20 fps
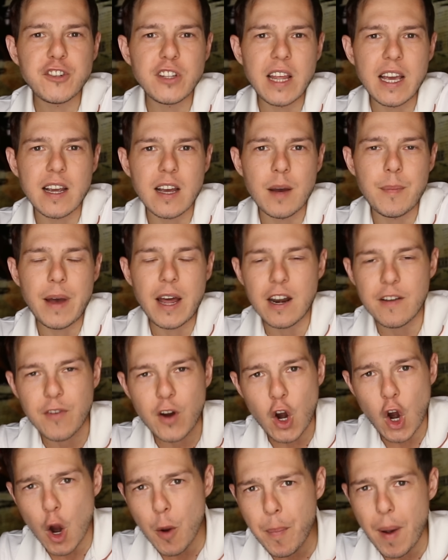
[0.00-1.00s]
should that come out of
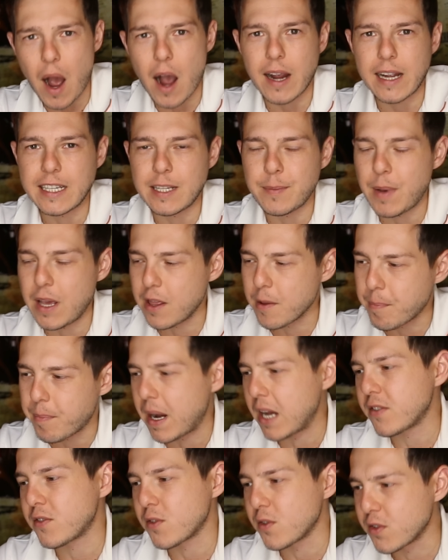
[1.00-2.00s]
her pocket to pay the
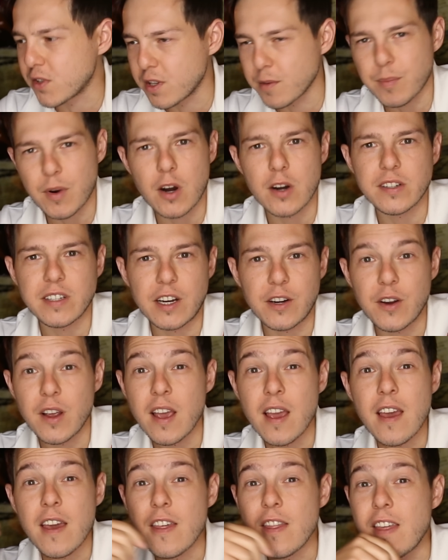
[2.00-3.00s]
bussers, the bartender?
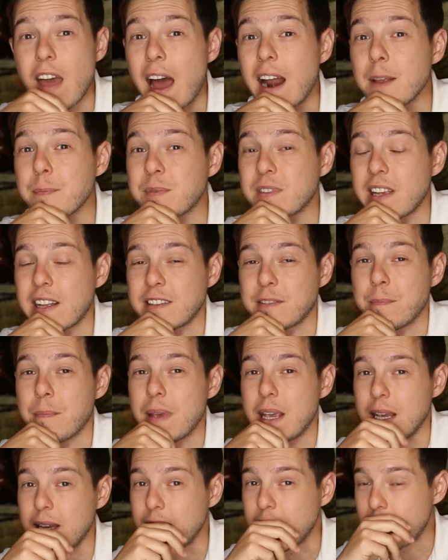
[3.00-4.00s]
That upsets
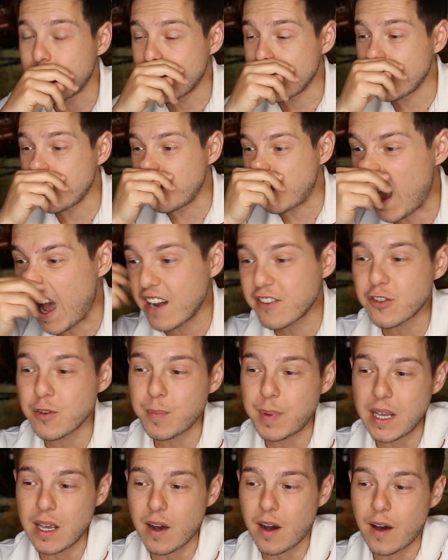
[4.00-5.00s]
me. That
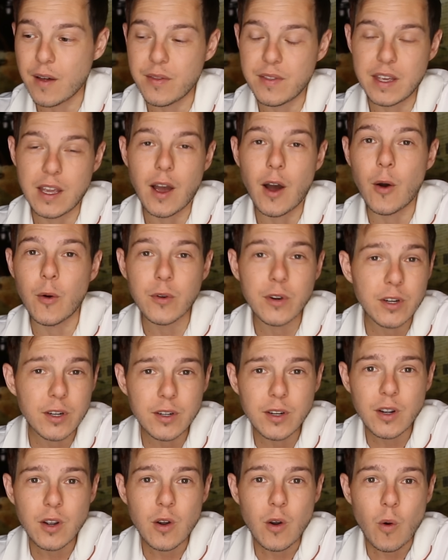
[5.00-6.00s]
should be on the
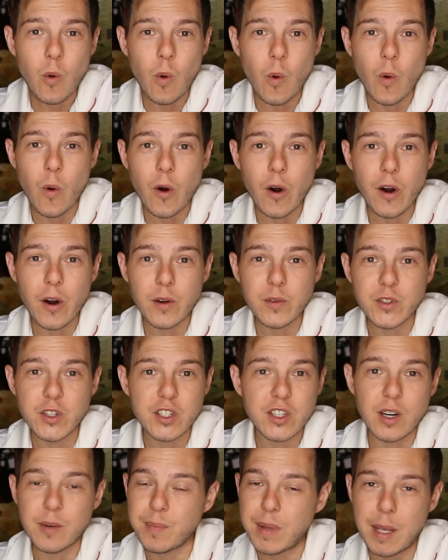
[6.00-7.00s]
owner or
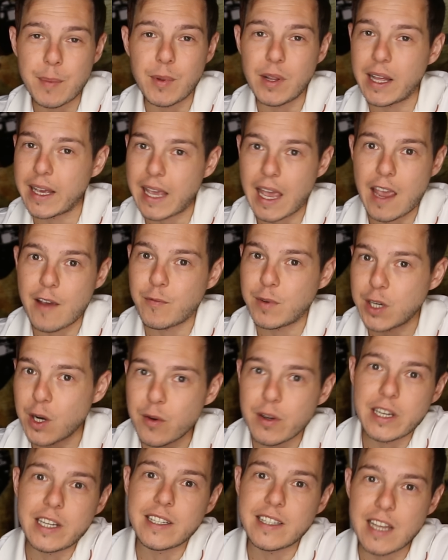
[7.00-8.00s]
just on people like, hey, if we
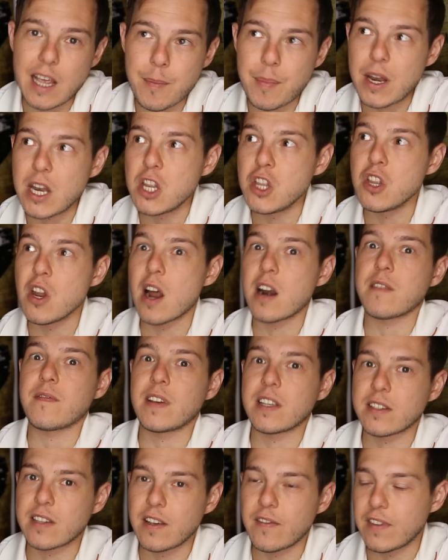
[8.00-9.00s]
don't get a tip, none of
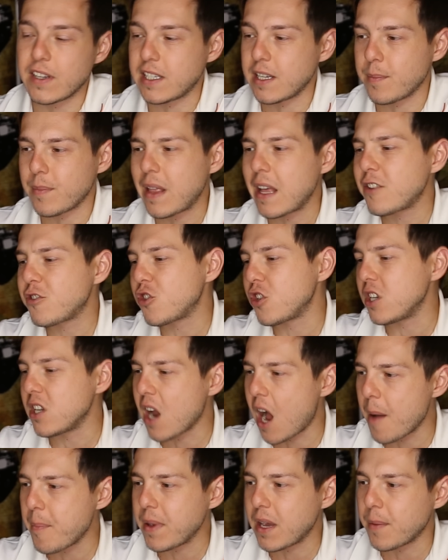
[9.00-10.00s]
us give a tip. That should
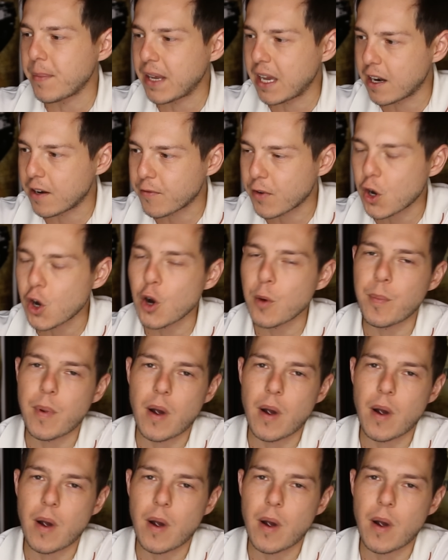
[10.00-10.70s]
not be coming out of her